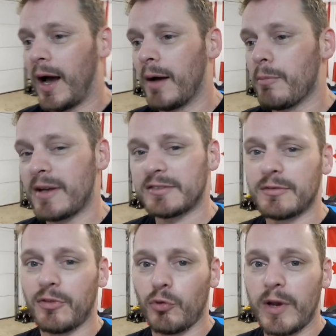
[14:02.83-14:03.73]

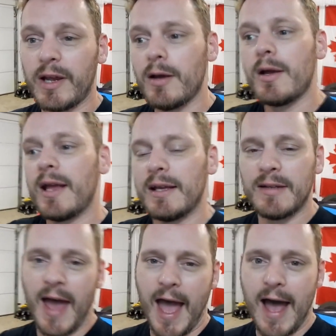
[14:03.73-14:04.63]
Best of 3
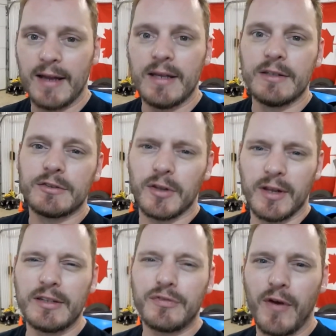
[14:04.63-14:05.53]
in the hat, so
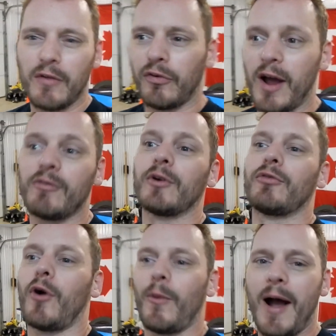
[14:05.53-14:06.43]
that it's fair for
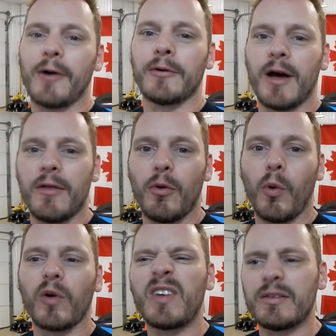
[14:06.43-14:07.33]
everyone for around
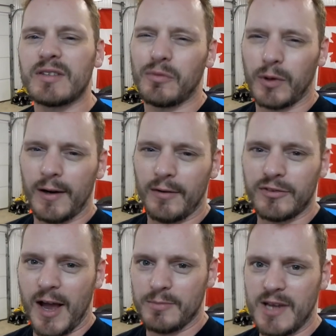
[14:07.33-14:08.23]
the world. It gives everyone
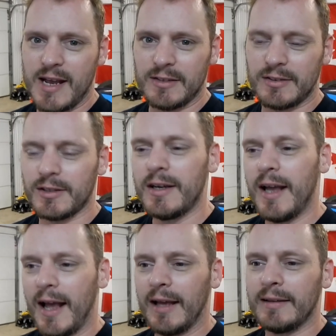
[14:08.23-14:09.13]
enough time to answer,
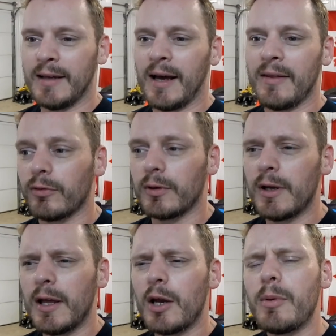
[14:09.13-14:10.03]
and it'll
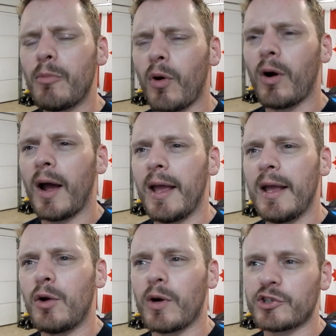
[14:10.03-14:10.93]
be more
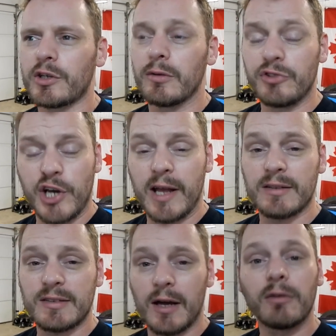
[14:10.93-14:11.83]
a question of
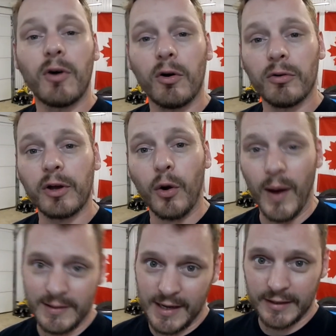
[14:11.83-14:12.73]
chance out of all the
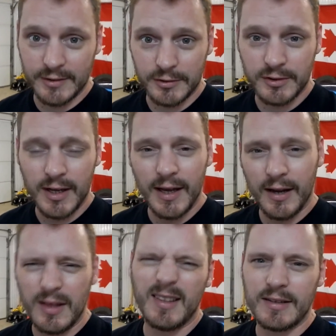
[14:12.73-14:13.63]
correct answers.
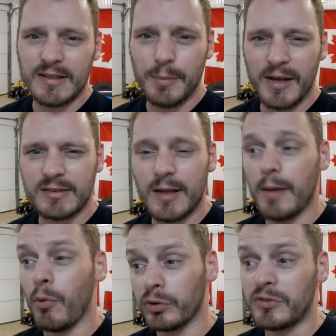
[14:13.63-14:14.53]
I think that's the best
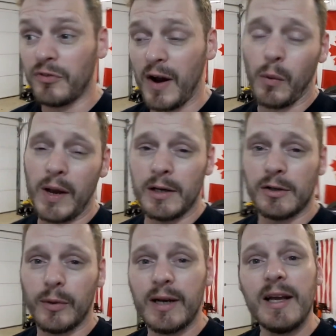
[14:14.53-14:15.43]
and most fair way to
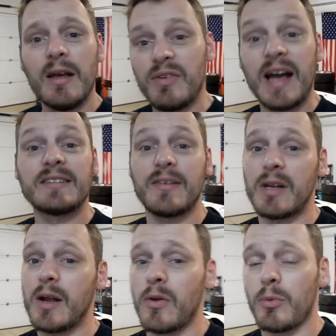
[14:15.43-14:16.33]
do it. If you guys have
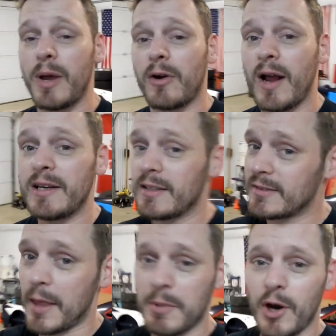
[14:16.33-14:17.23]
any other better
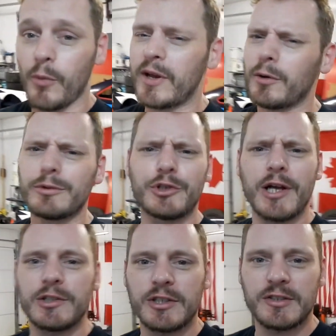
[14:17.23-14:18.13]
ideas, let me know. We can always
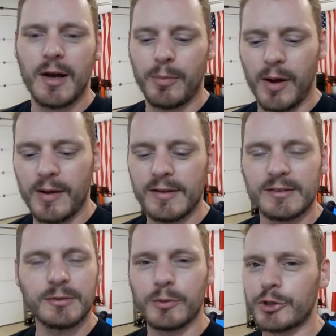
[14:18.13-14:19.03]
change this up.
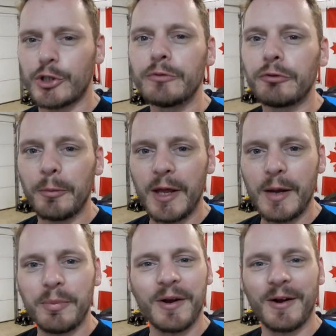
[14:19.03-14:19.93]
We're shooting from the
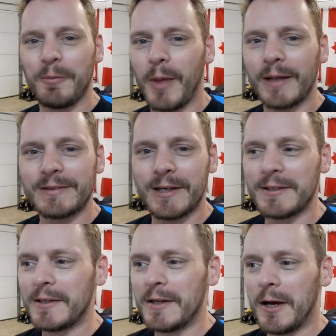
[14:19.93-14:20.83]
hip here. I'm
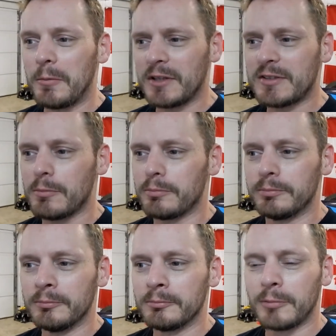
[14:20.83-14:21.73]
not some
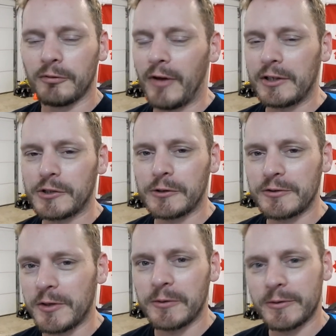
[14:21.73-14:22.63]

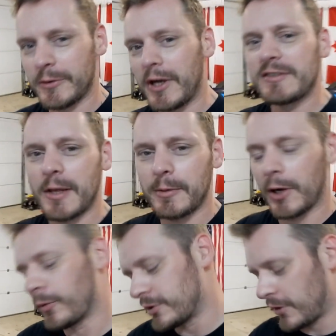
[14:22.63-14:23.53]
professional, so you guys let me
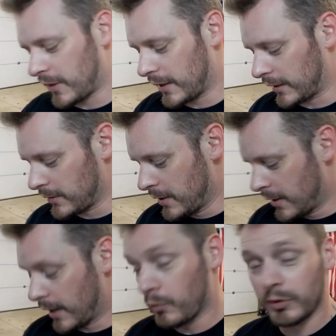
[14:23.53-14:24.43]
know what you think,
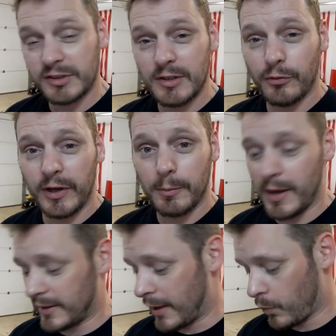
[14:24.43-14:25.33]
and we'll see if we can
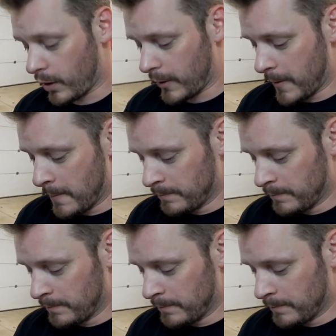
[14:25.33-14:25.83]
make that work.